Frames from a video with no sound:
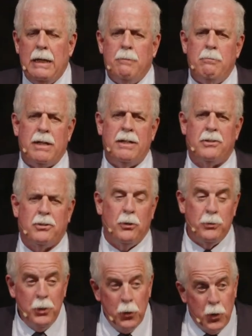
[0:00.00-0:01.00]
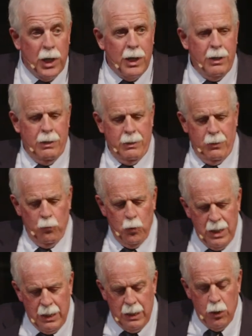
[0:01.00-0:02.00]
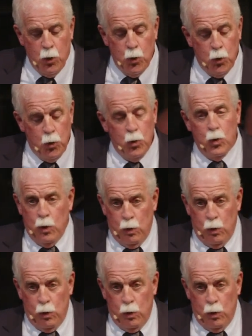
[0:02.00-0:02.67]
But in so doing, we who